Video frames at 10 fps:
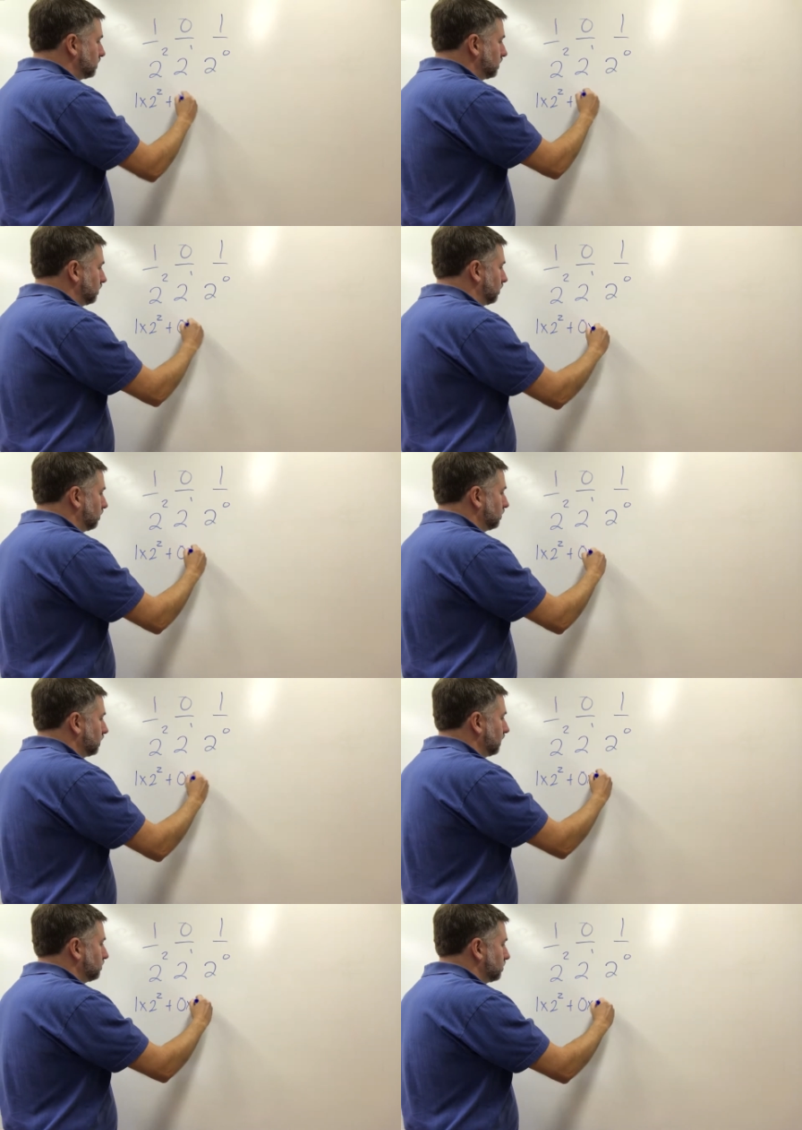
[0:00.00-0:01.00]
0
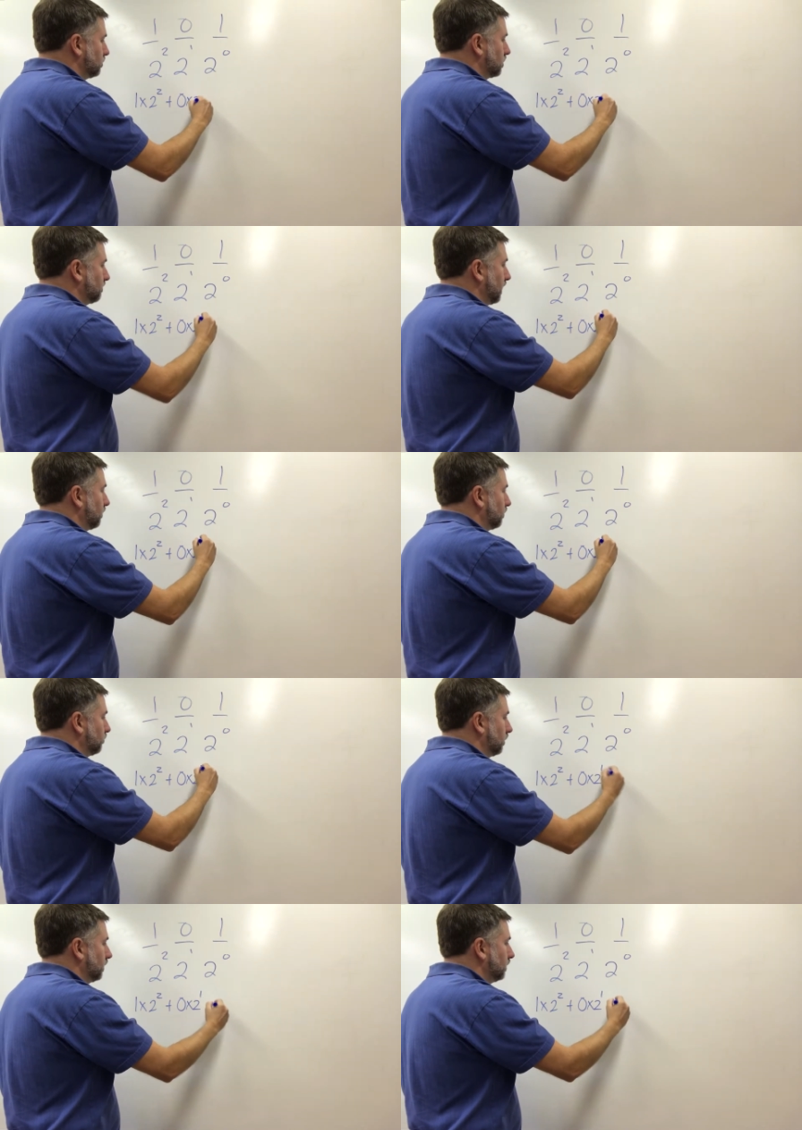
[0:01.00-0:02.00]
times 2 to the power
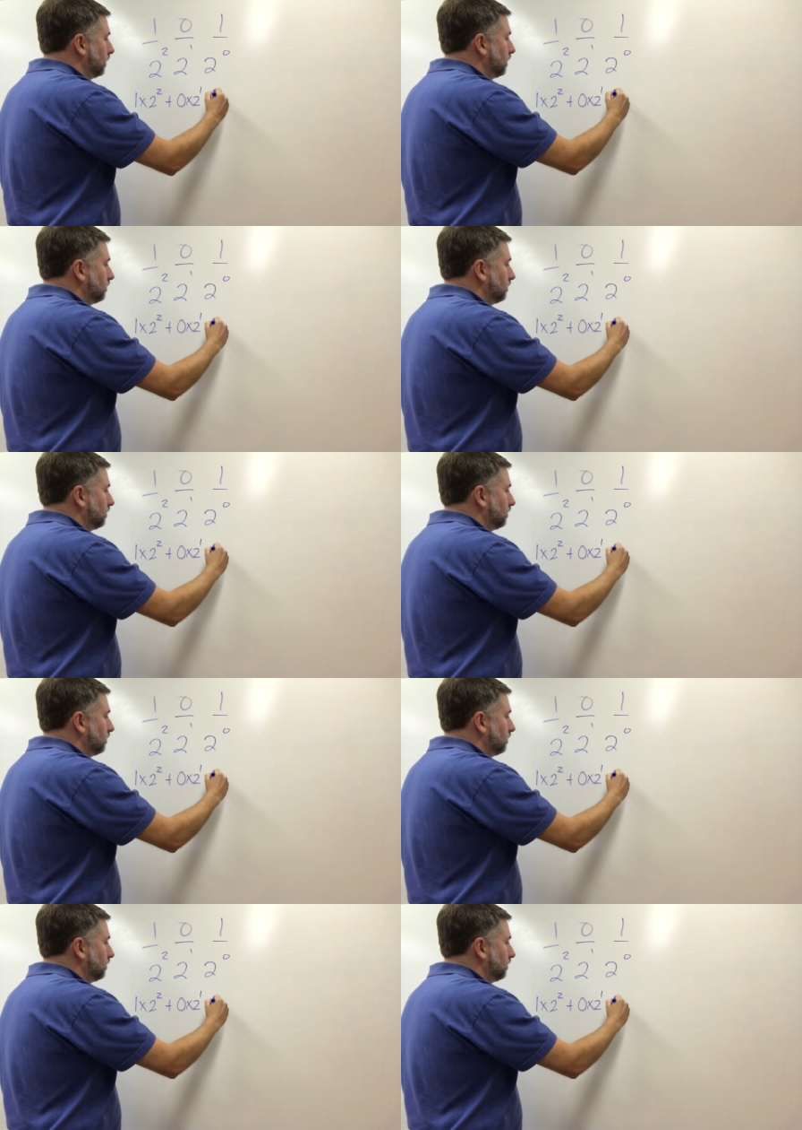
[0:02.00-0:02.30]
of 1